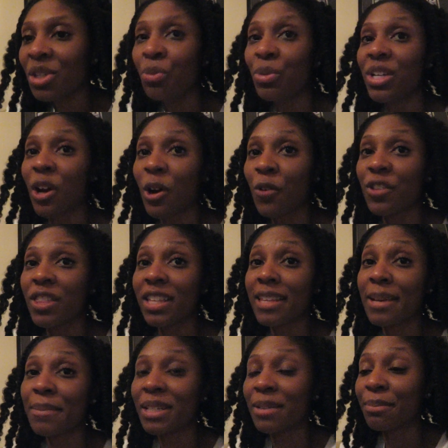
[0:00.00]
went over the
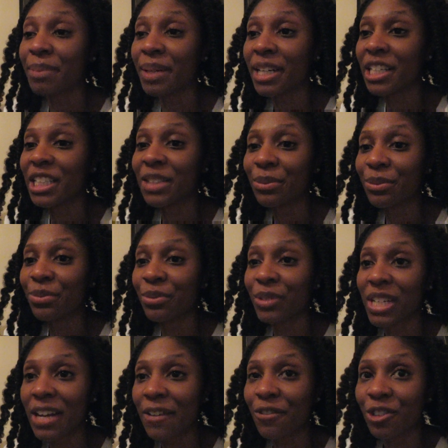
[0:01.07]
limit, but
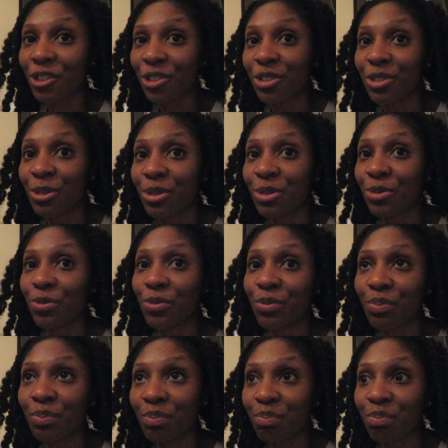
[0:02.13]
we never
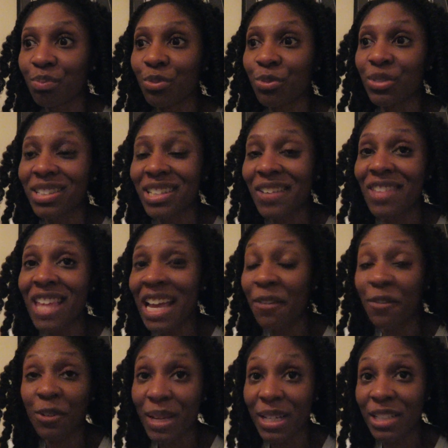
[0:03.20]
received that
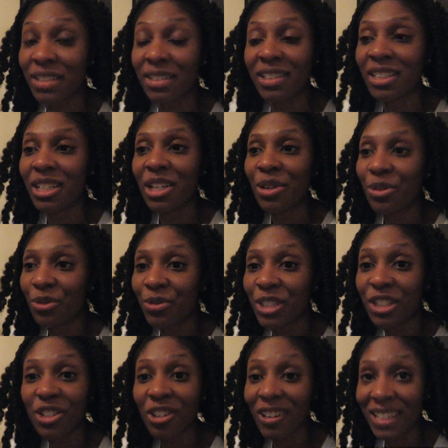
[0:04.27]
information. We
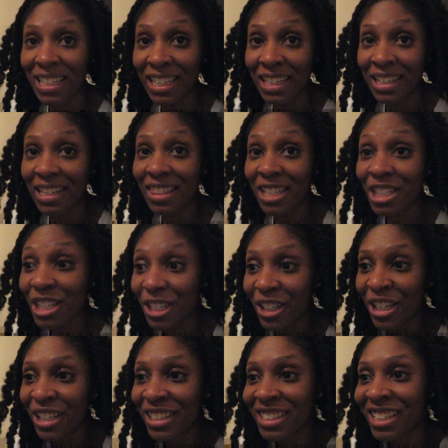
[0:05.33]
just started getting it this
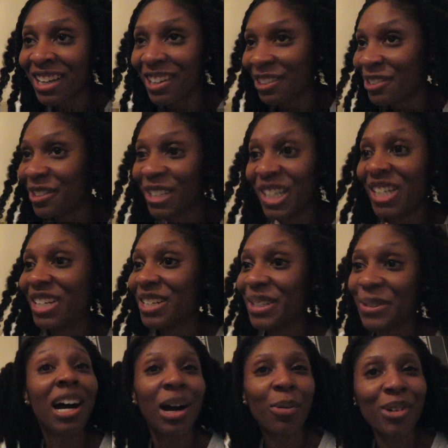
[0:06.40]
year. So
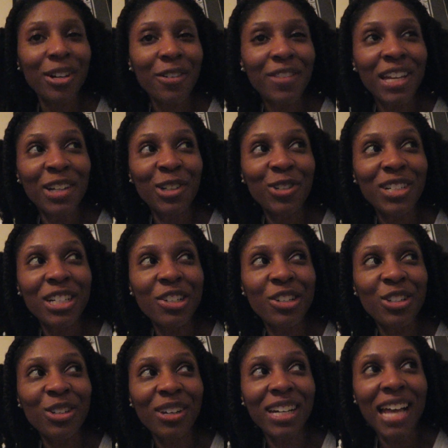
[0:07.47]
I wonder if that new teacher
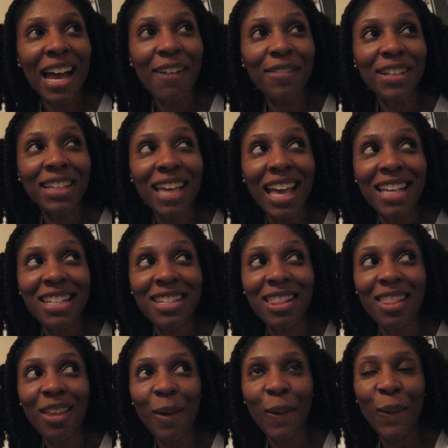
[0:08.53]
is going to have a
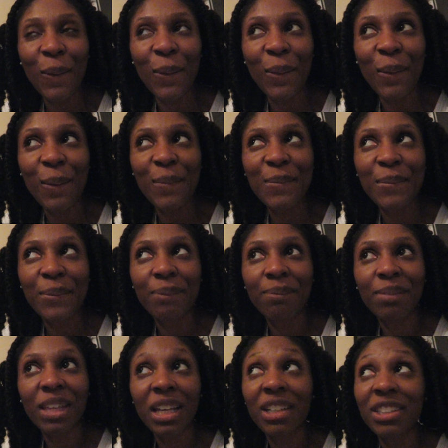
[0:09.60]
caseload.
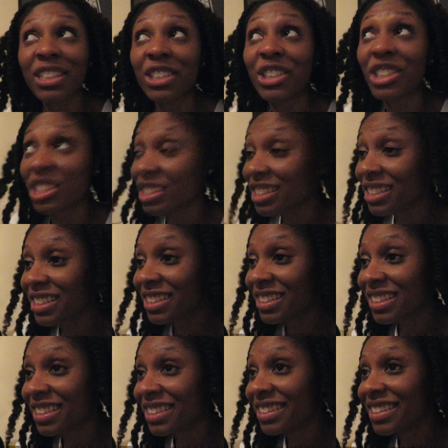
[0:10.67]
She should.
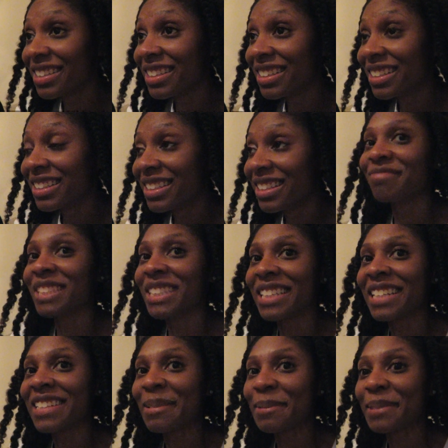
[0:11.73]

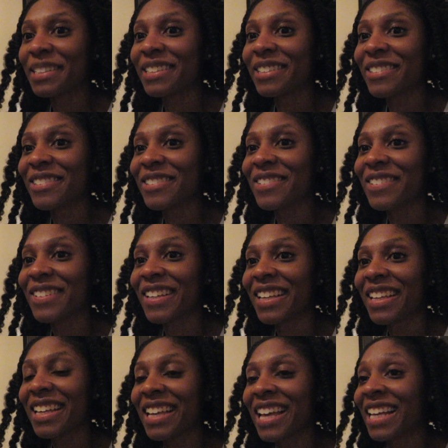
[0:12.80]
That's something to,
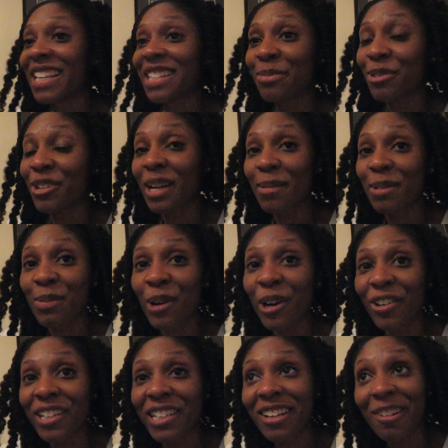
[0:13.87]
I guess, bring up
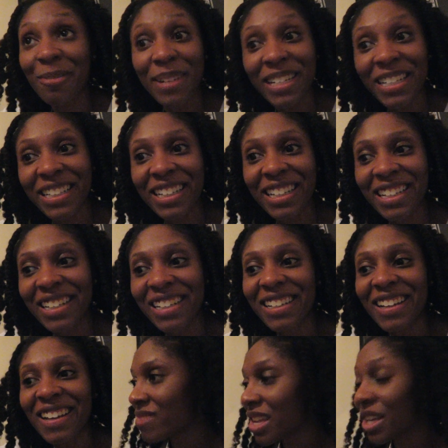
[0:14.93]
tomorrow in our meeting.
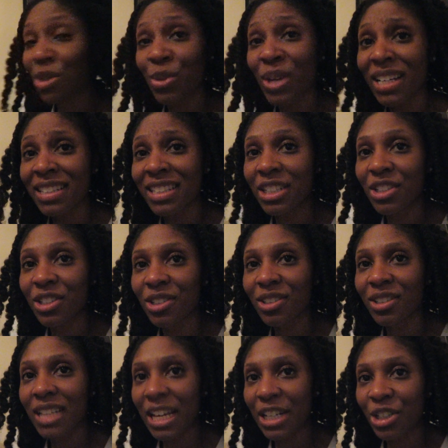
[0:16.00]
Because we had a
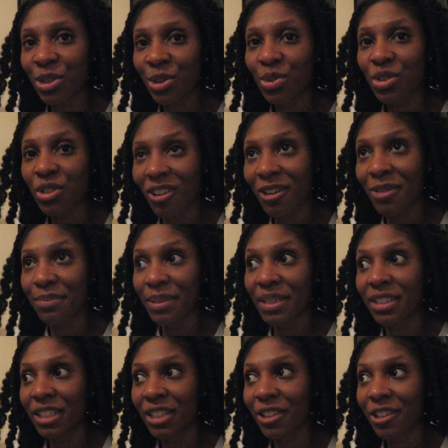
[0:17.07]
teacher last year who started
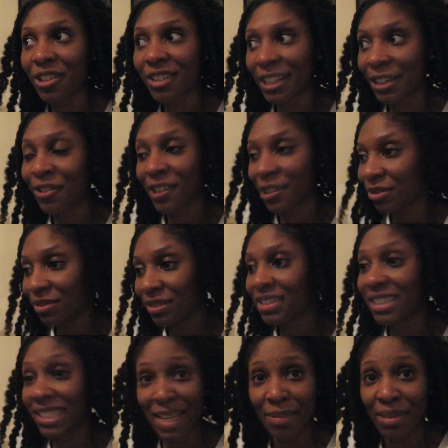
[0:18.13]
mid-year, like around
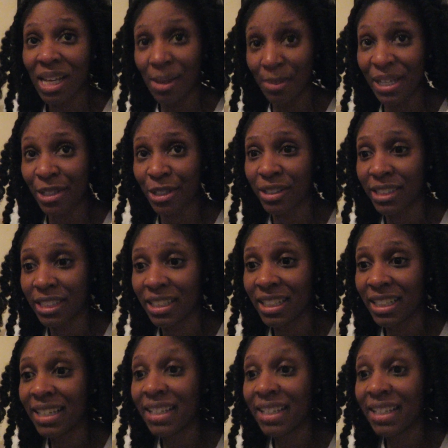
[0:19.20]
the same time actually.